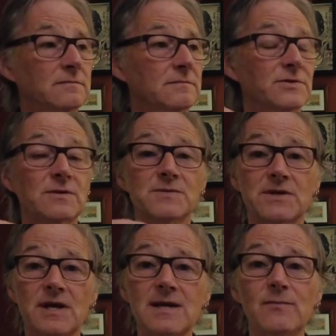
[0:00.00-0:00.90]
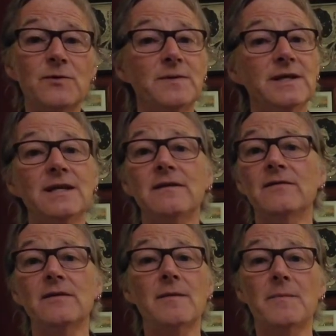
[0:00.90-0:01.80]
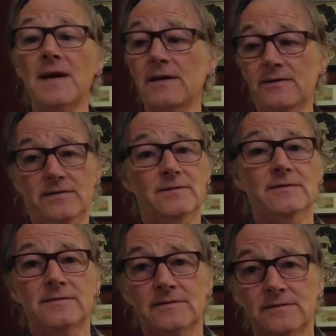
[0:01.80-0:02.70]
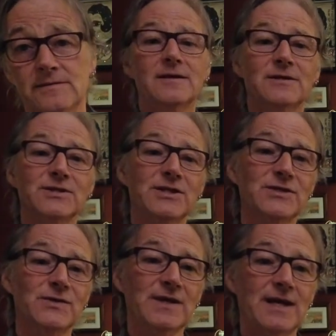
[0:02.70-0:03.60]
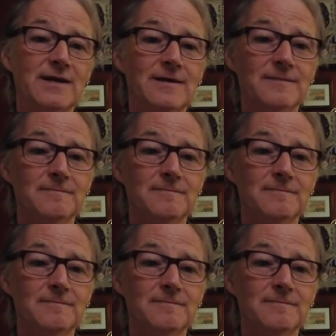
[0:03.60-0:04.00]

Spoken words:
Subscribe would be even better. I'll see you again.